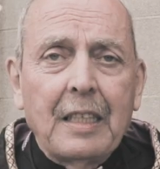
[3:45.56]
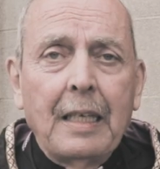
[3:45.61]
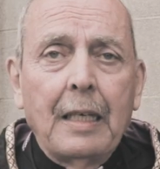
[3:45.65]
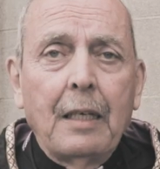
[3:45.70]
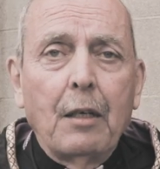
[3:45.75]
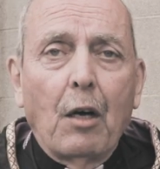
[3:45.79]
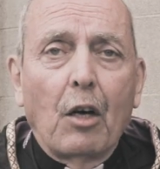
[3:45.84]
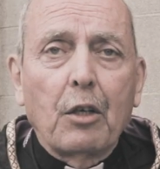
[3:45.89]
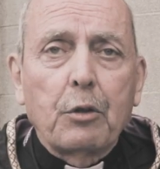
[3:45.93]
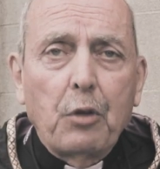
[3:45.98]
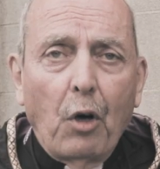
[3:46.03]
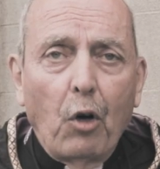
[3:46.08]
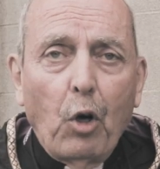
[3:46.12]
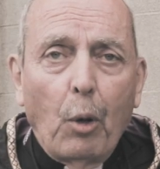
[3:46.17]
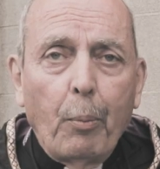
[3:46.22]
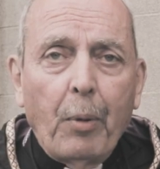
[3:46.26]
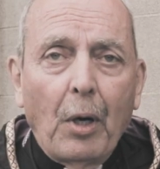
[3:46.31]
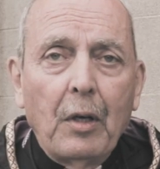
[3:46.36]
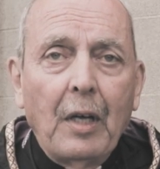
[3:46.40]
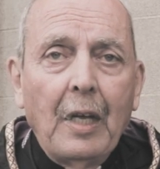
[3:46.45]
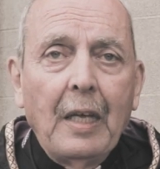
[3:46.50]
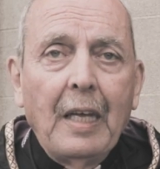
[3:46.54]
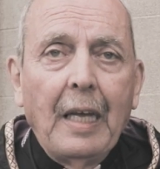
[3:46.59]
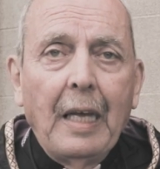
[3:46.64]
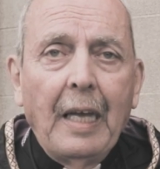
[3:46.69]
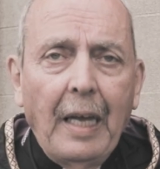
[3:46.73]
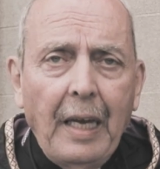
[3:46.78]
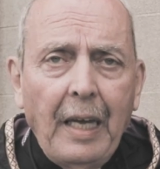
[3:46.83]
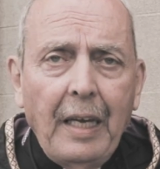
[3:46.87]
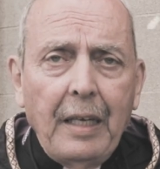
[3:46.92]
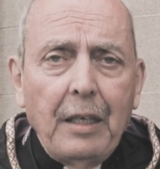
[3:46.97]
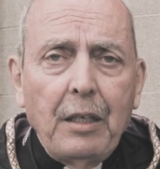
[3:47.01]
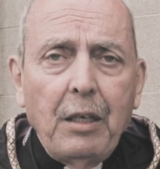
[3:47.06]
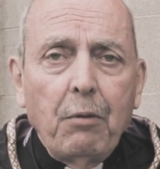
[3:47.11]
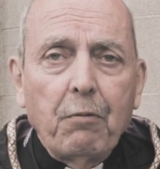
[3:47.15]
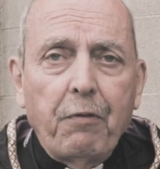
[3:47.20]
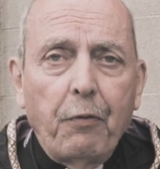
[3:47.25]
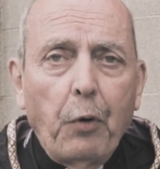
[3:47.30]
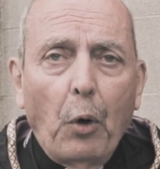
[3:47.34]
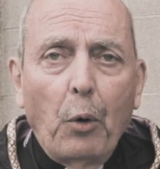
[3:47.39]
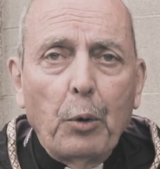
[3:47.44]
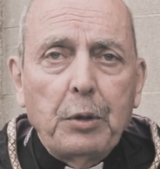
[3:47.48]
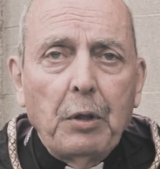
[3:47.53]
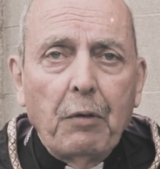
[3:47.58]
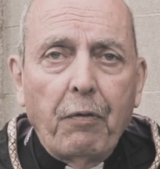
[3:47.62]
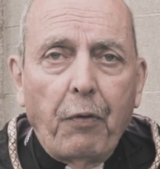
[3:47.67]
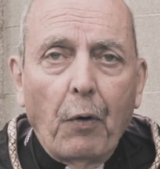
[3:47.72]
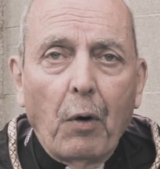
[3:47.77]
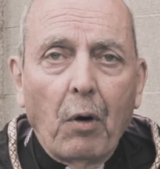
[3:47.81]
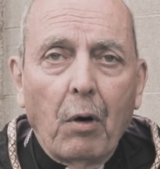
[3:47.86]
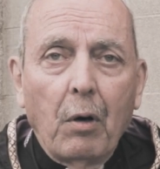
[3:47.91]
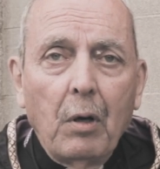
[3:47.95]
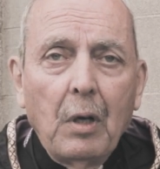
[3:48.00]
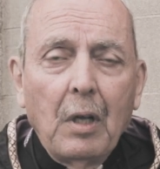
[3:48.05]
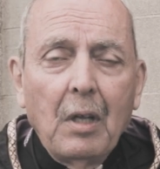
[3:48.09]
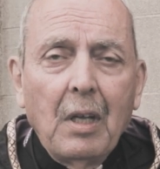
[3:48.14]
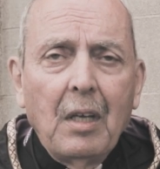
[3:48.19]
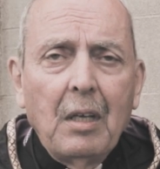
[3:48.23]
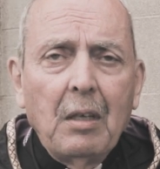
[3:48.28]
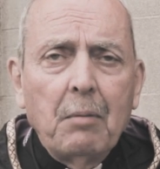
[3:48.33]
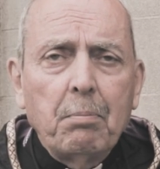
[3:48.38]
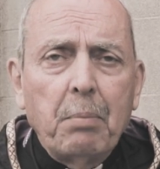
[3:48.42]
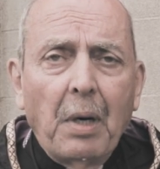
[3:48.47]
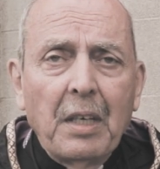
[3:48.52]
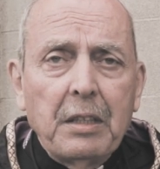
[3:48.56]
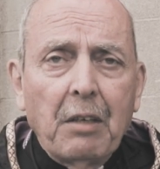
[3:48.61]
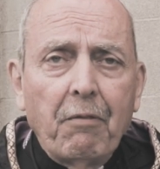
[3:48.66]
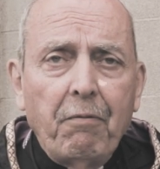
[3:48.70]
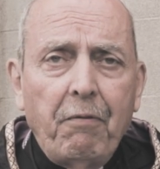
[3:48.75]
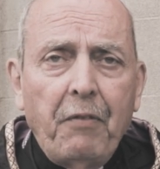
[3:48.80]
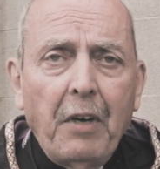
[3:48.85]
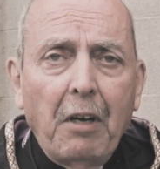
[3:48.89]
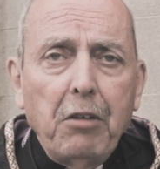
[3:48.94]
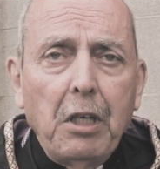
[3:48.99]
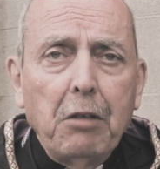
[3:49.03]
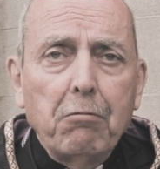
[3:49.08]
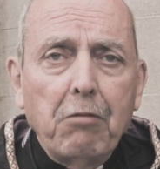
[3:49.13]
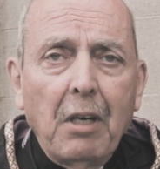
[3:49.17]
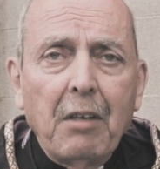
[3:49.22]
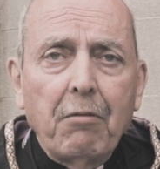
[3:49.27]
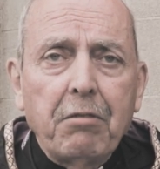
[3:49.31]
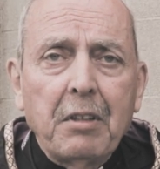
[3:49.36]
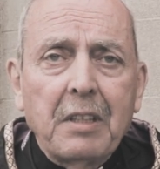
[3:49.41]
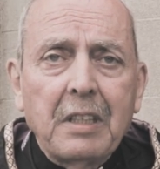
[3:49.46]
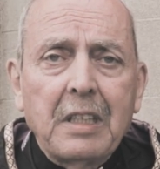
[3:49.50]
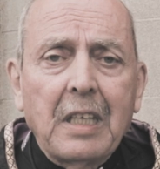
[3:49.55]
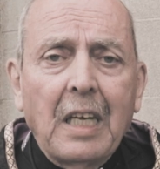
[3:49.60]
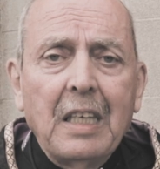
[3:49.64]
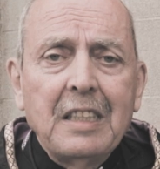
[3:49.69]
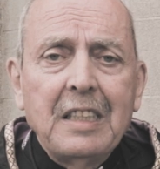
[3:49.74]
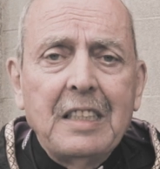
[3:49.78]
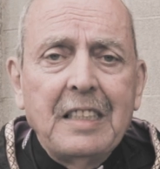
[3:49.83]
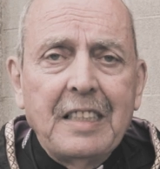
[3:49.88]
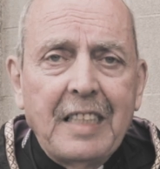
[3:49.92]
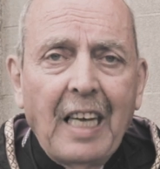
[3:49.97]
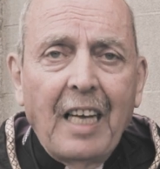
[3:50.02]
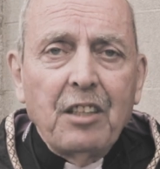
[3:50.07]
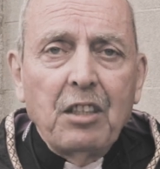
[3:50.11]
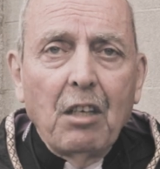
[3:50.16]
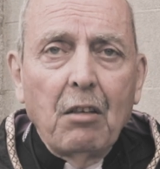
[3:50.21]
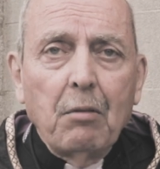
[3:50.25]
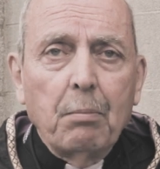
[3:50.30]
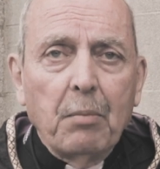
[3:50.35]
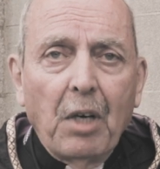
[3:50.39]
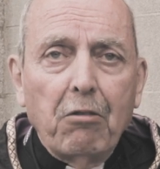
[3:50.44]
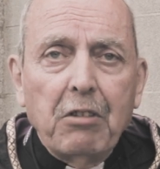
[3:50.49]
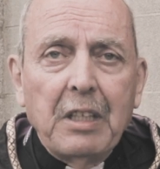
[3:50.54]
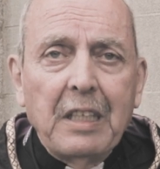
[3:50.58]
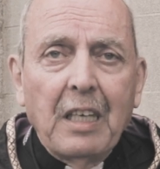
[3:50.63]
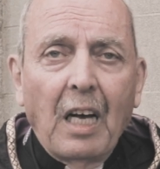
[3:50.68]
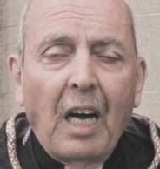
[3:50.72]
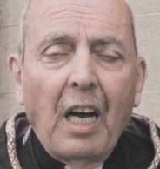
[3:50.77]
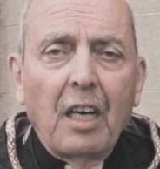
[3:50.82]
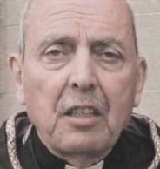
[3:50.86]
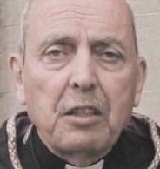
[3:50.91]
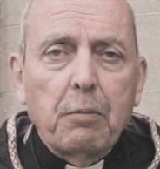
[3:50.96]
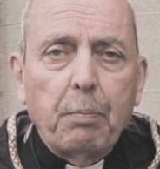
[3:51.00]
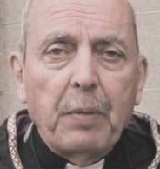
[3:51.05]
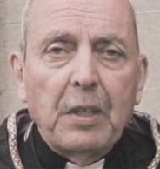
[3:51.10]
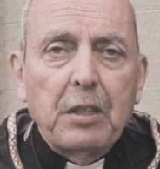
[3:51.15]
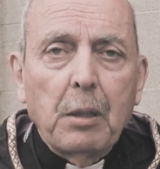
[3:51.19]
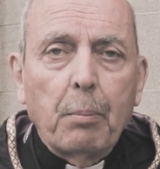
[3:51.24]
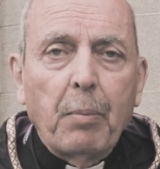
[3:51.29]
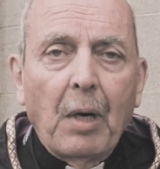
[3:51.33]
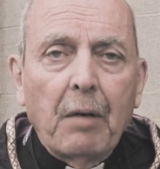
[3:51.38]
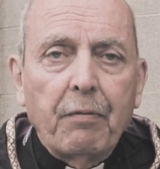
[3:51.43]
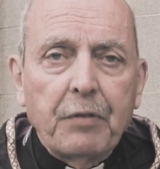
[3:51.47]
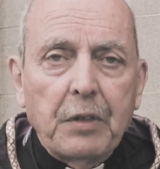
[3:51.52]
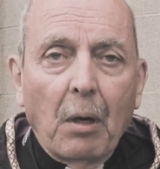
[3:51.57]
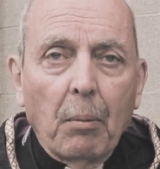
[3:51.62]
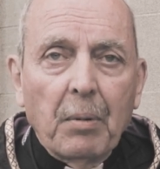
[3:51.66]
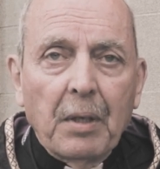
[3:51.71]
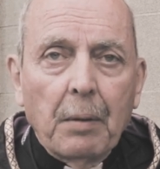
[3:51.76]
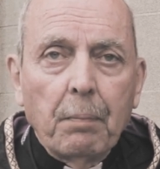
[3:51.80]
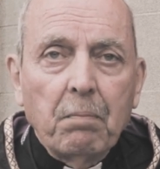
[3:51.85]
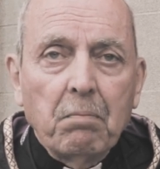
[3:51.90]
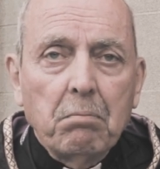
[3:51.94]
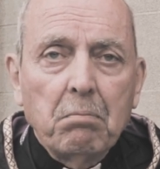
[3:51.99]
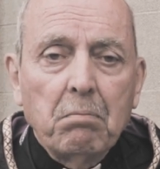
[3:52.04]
in October 1844 by the Very Reverend Daniel Murray, Archbishop of Dublin.